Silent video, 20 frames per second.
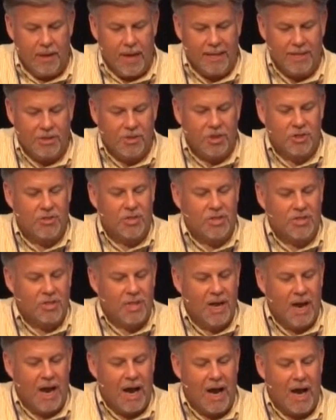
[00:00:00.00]
And just as
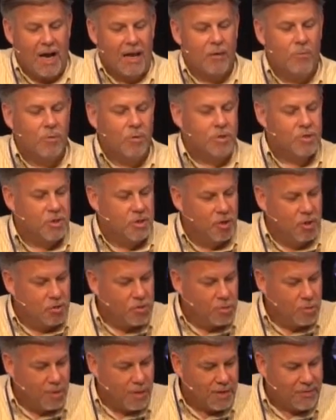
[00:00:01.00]
God was good
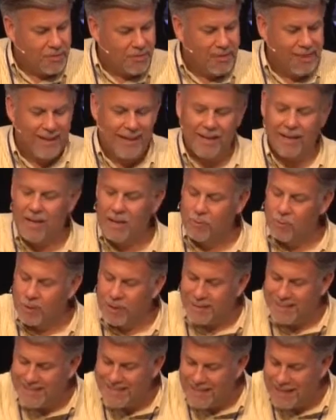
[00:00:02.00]
to us then, He will
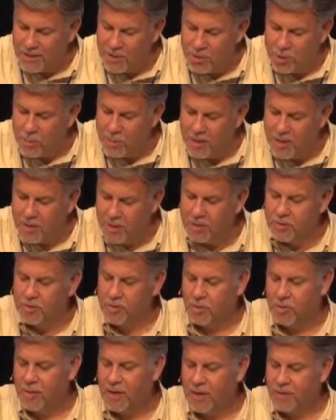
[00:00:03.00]
continue to be good
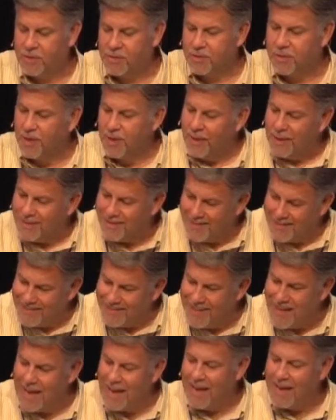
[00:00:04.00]
to us
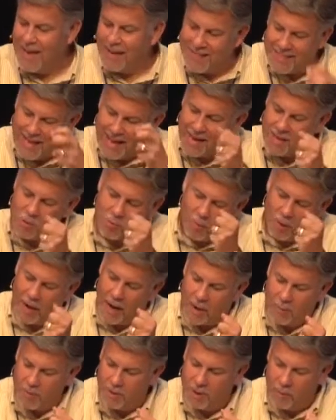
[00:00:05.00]
today. And that is what
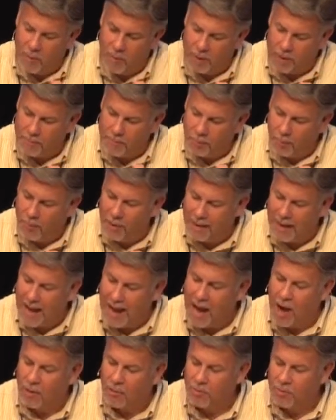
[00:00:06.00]
I really want to point
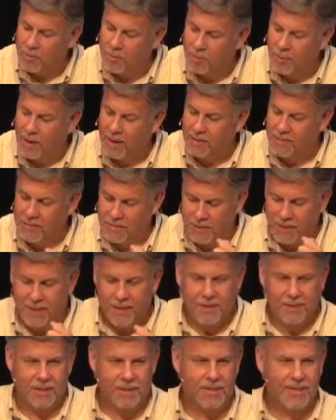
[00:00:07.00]
out to us
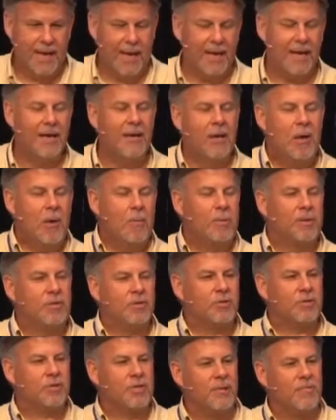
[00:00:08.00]
today. But
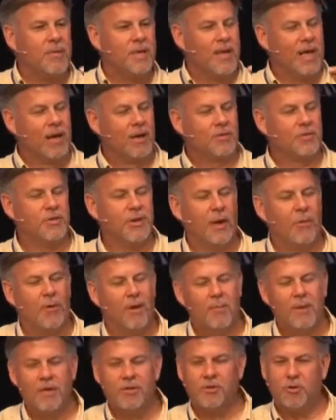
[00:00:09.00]
there's something else that I
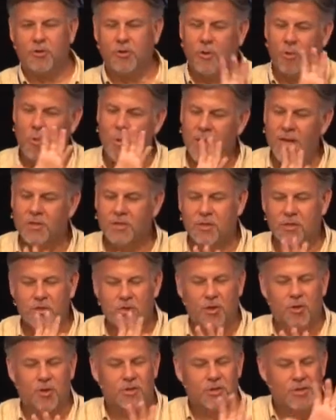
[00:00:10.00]
want to make sure that we as a
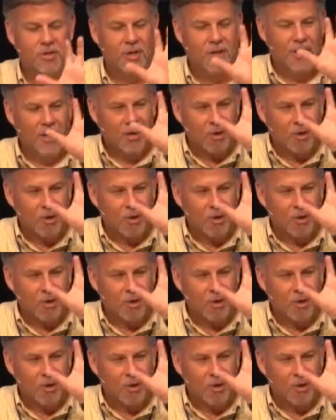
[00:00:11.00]
church